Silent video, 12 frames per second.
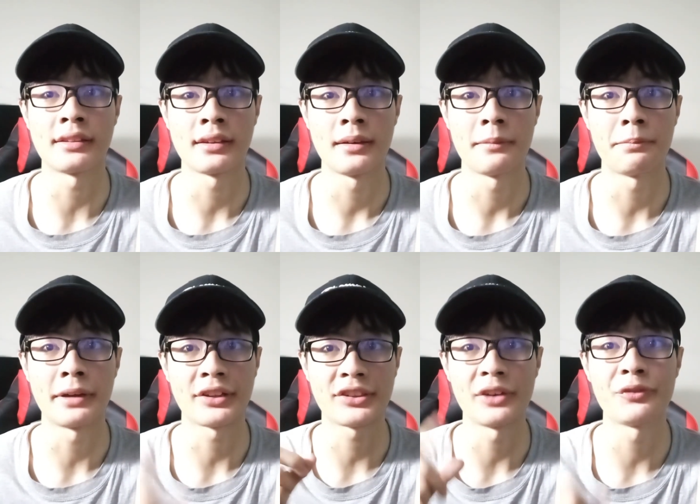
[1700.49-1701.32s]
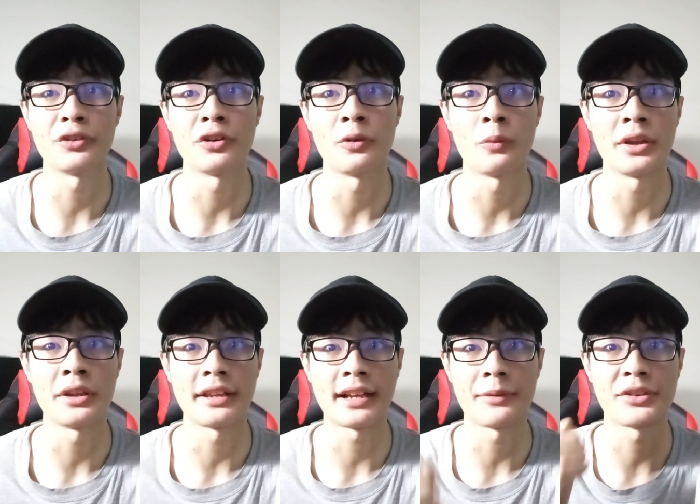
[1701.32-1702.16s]
but except for when it
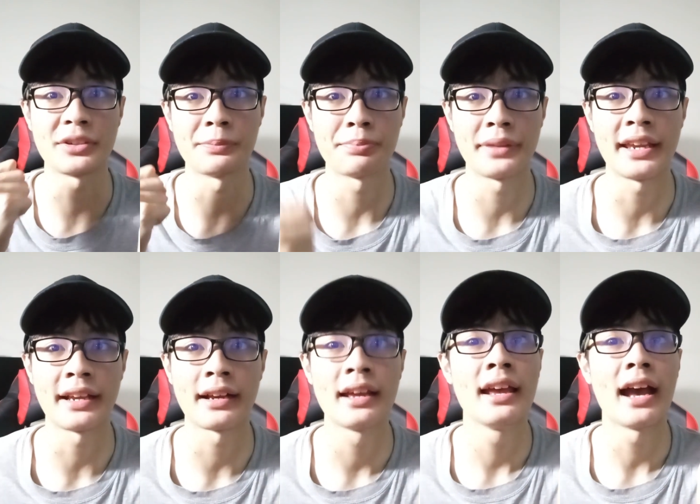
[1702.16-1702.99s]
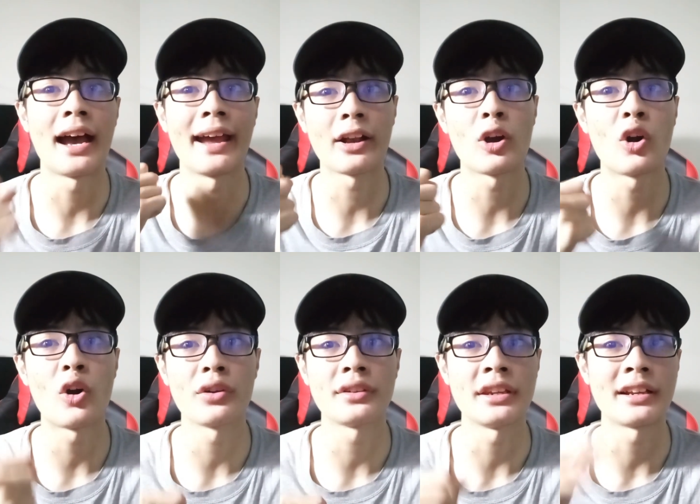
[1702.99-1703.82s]
comes to playing high
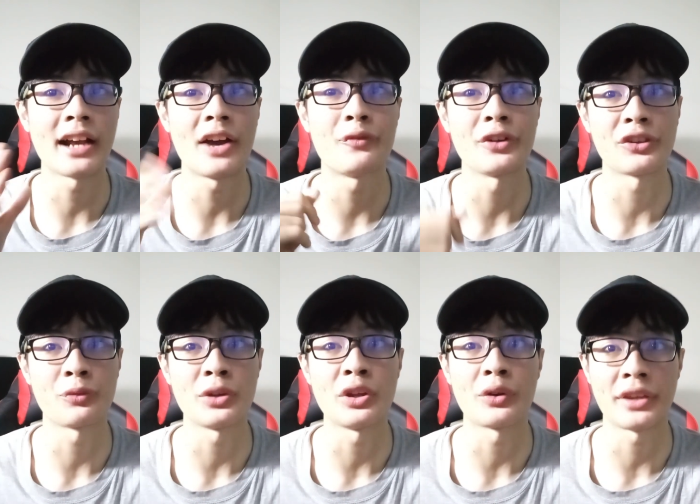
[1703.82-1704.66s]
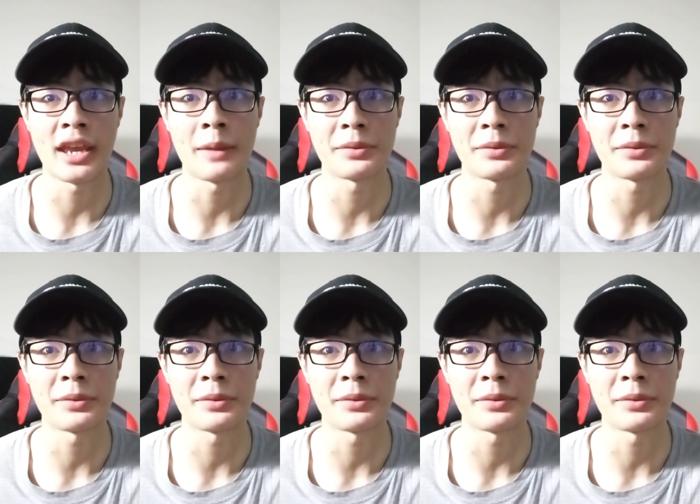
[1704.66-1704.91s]
quality graphics video games,